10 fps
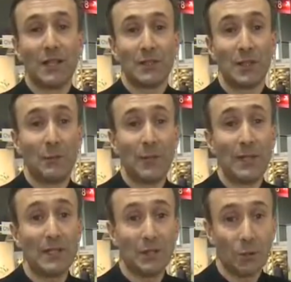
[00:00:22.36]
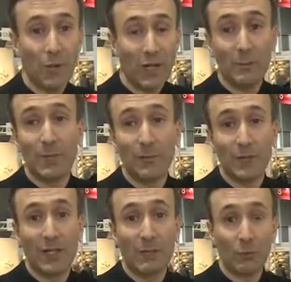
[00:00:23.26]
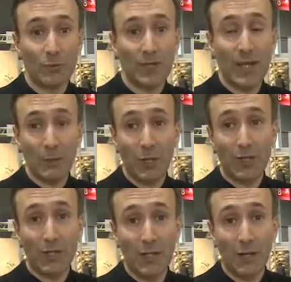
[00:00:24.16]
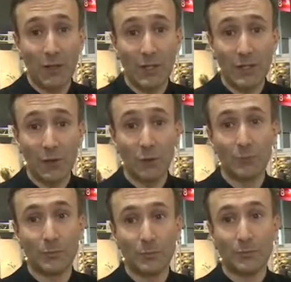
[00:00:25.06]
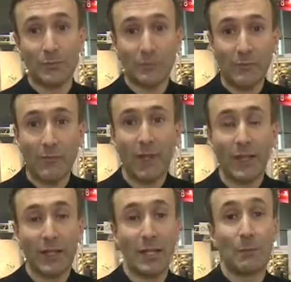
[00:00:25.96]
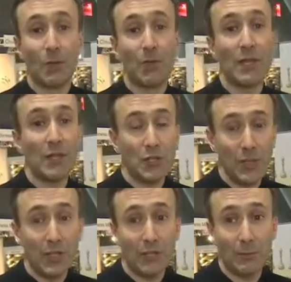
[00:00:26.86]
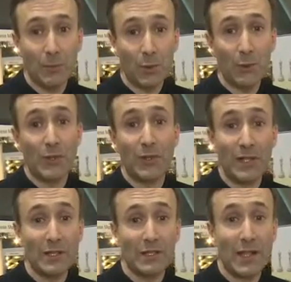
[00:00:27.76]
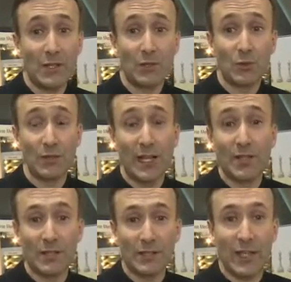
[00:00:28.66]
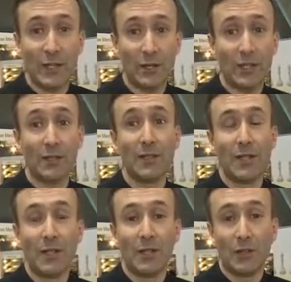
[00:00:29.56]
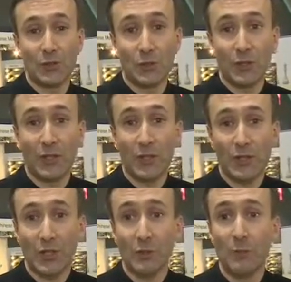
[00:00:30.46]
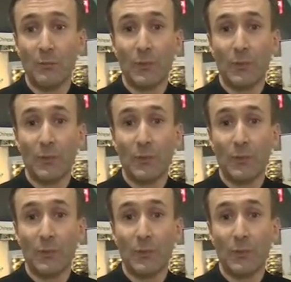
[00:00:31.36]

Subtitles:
to compete way above the levels that CameraLink can currently do. I'm on the GIA booth at the International Standards area at Stuttgart show,